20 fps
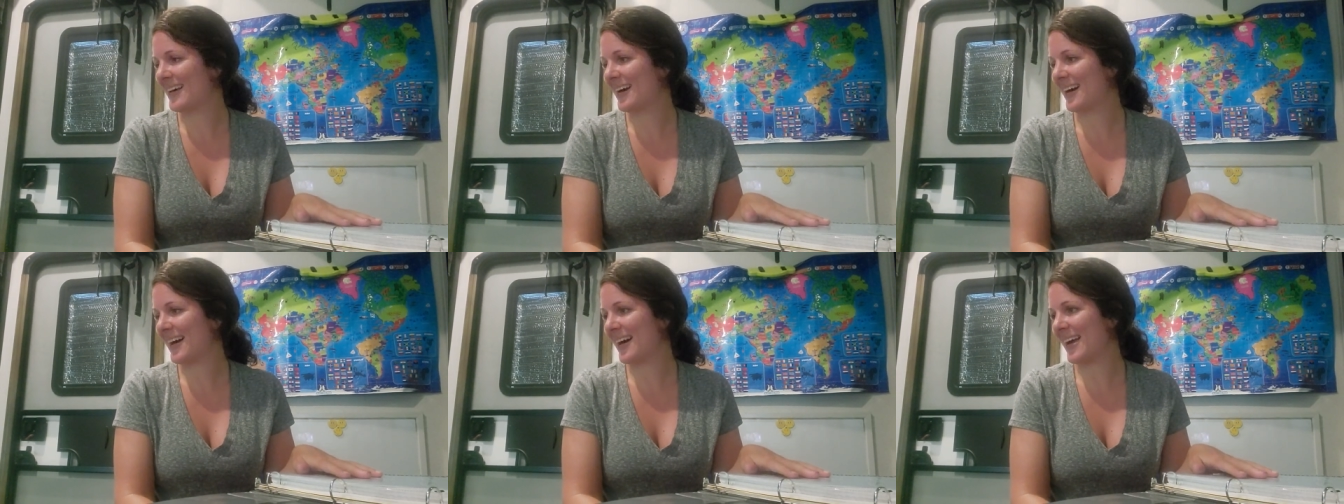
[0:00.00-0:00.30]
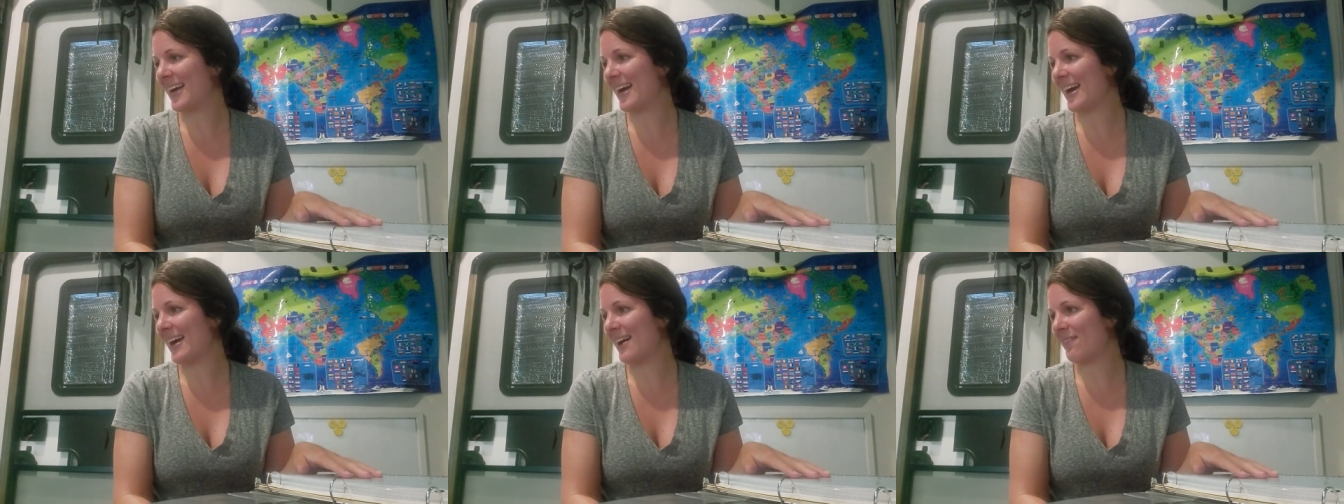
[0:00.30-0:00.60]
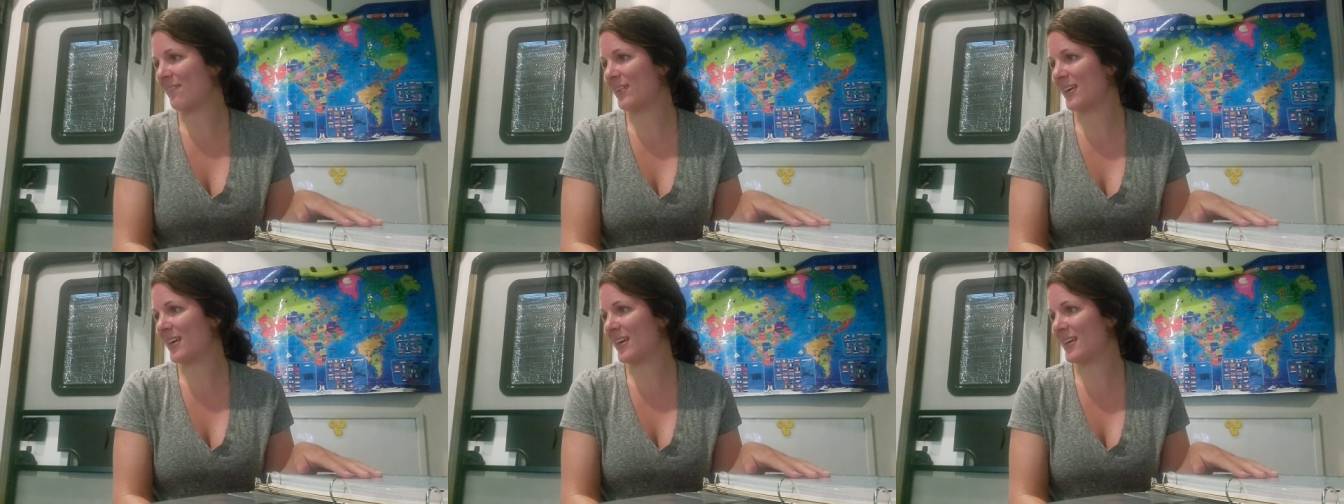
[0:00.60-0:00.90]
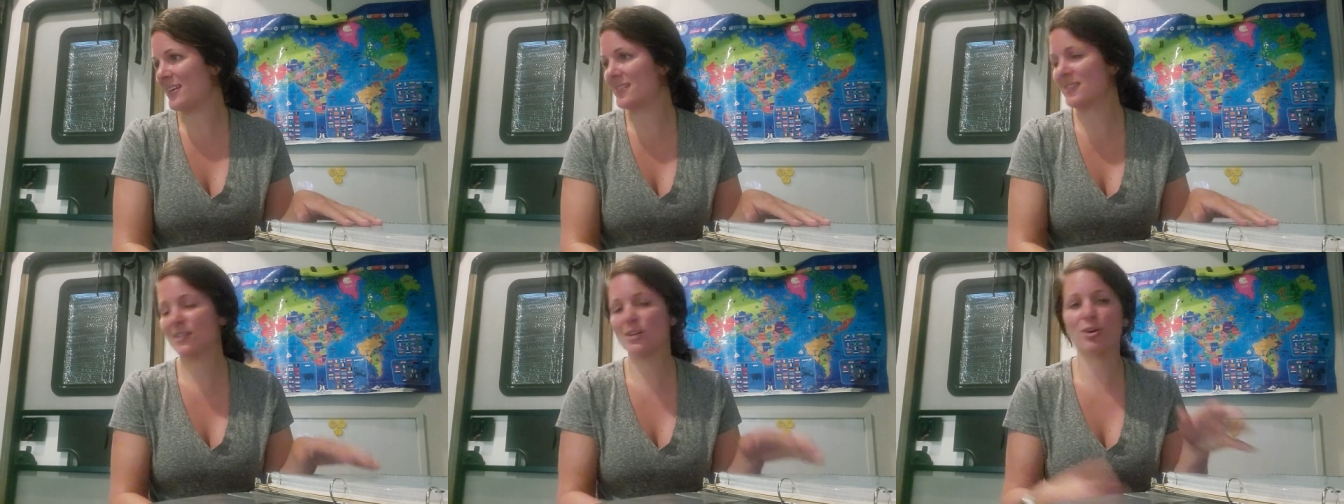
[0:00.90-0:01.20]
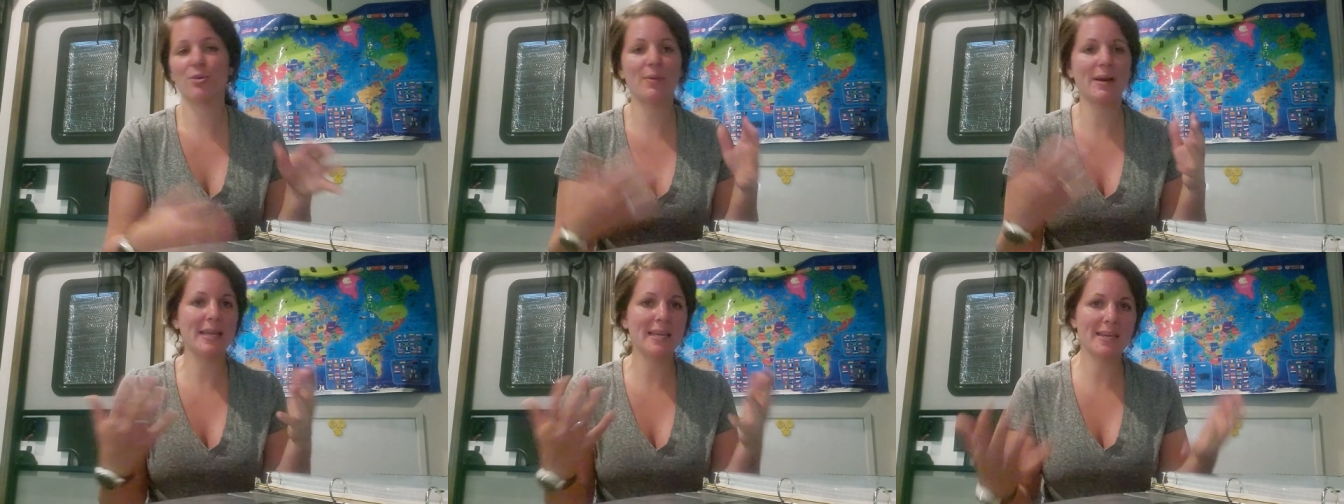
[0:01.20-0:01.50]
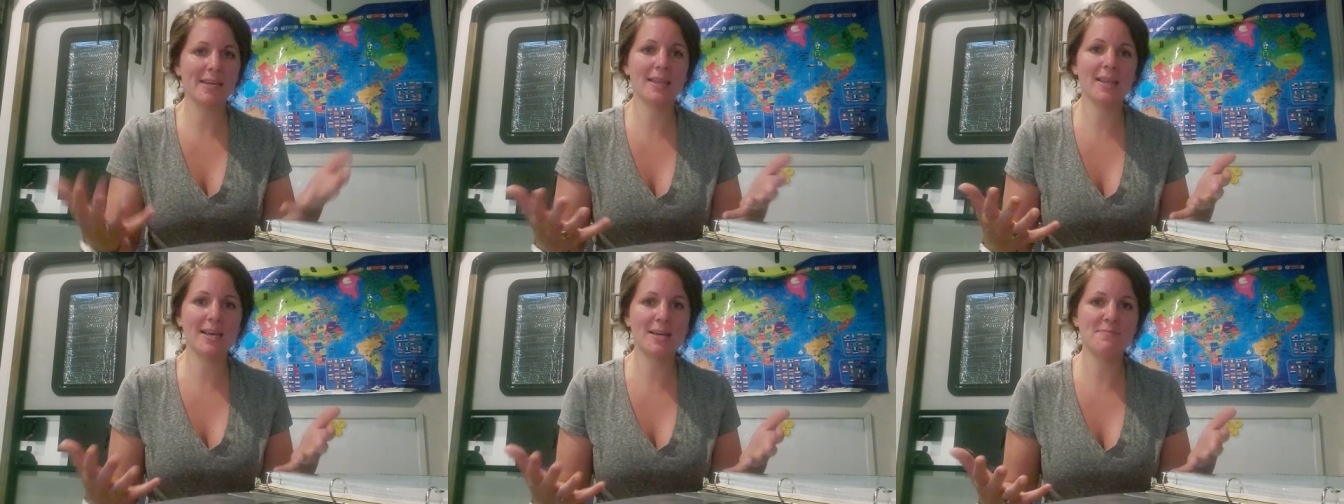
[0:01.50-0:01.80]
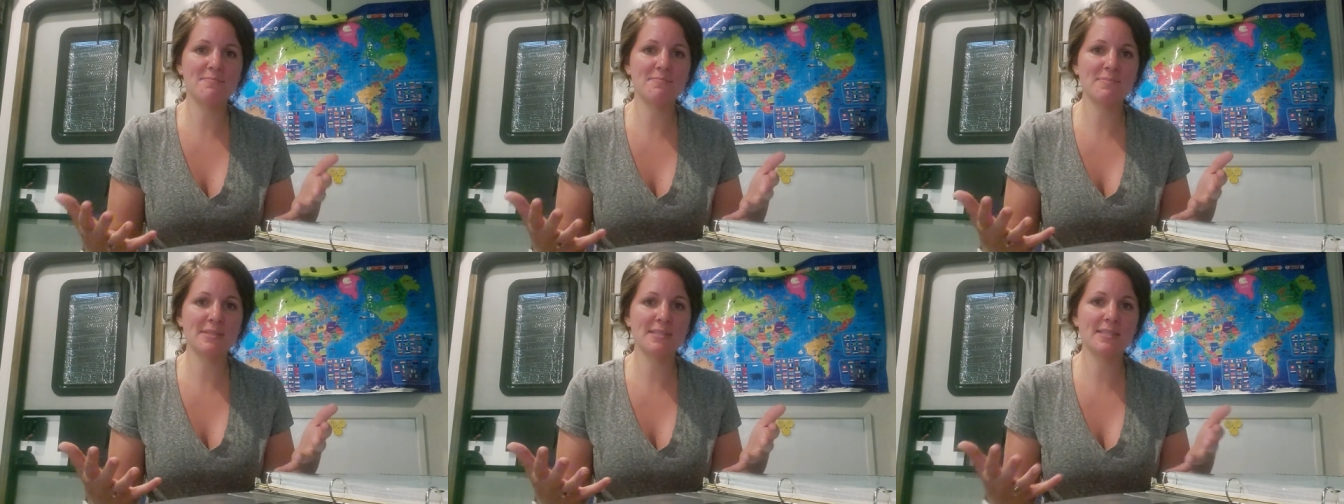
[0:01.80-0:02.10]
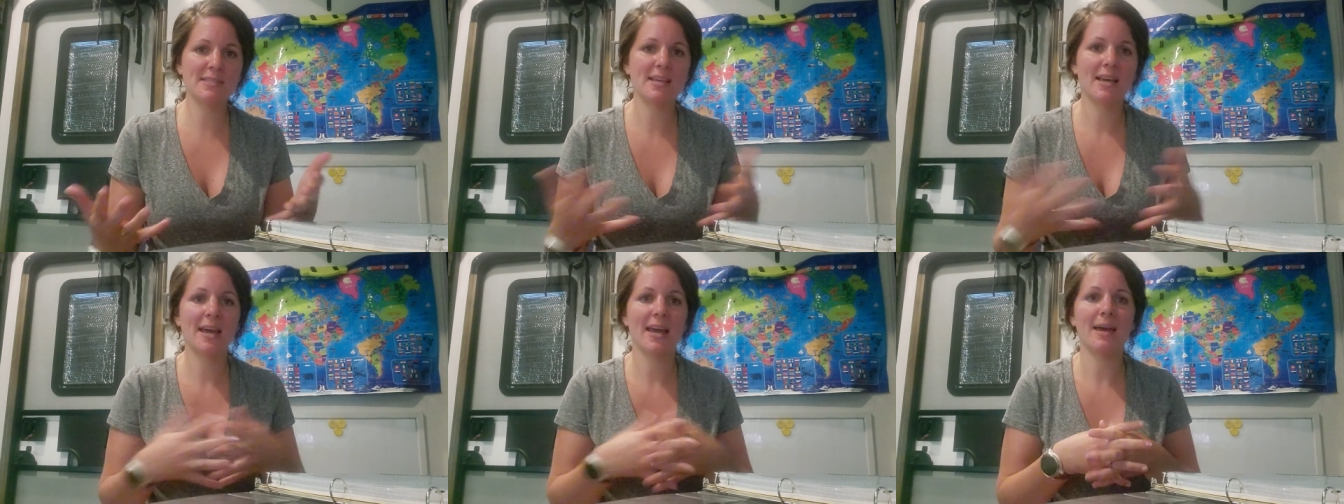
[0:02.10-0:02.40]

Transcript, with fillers: I have his curriculums,